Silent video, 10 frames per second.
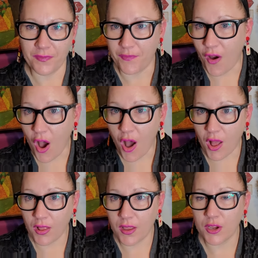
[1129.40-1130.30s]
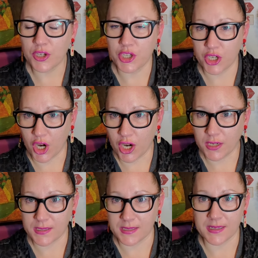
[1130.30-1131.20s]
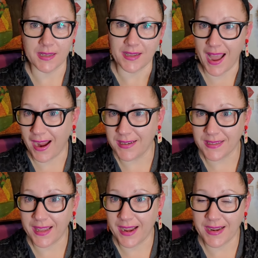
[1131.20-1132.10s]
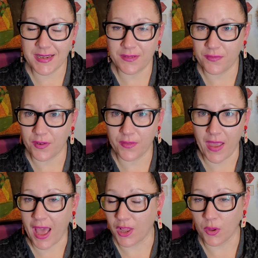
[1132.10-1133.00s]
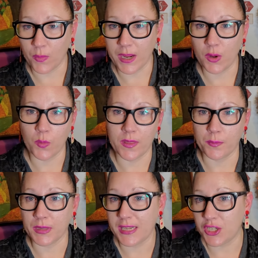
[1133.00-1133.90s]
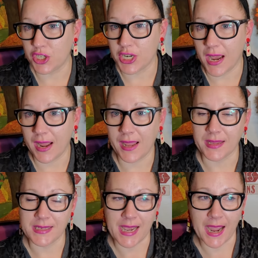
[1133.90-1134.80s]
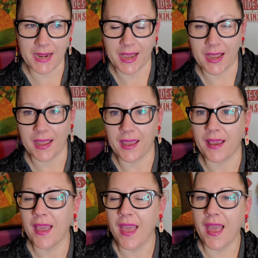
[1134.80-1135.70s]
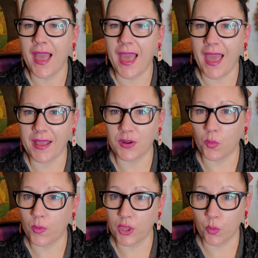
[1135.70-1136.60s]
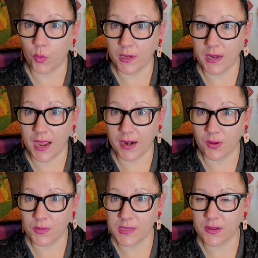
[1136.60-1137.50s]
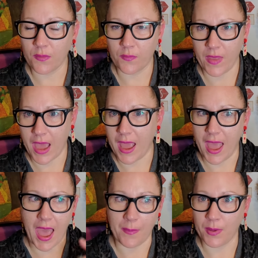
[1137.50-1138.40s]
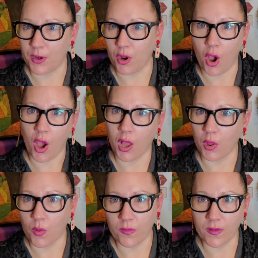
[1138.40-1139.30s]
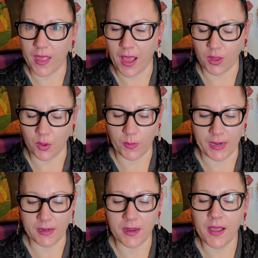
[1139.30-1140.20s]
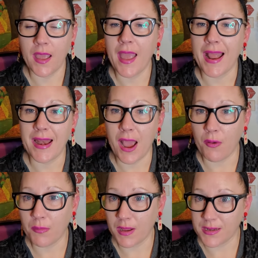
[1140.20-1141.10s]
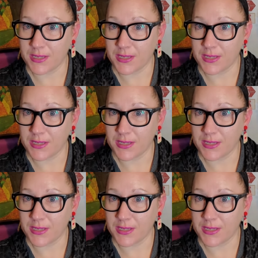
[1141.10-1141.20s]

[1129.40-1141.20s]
fall shirts, kind of like I did for Halloween with bleach dyeing and tie dyeing and with the wood cutouts. That happened all over Halloween. And now I'm going to